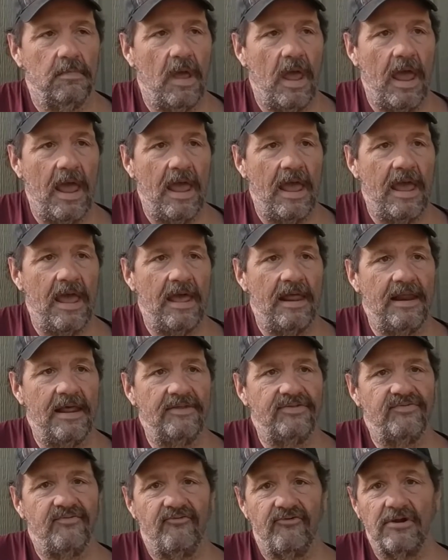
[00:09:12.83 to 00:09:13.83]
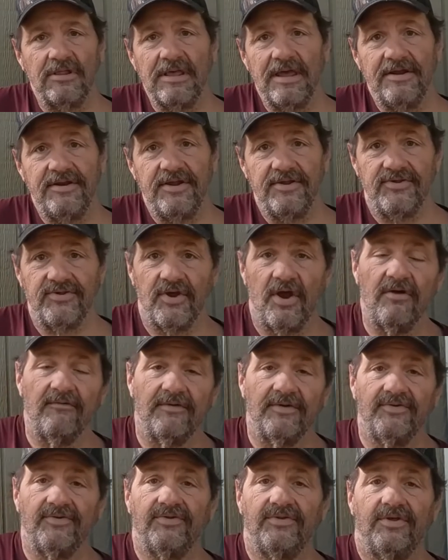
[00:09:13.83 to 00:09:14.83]
And it's really a
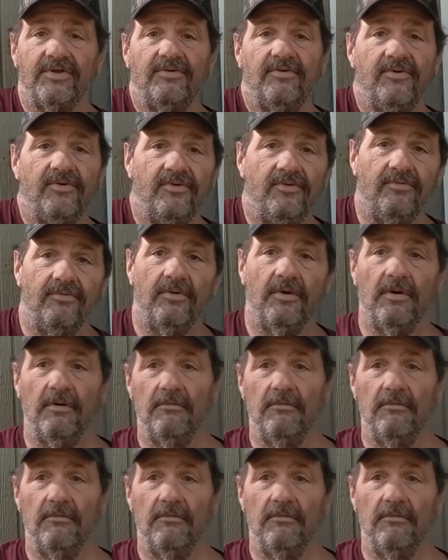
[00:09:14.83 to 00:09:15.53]
disservice to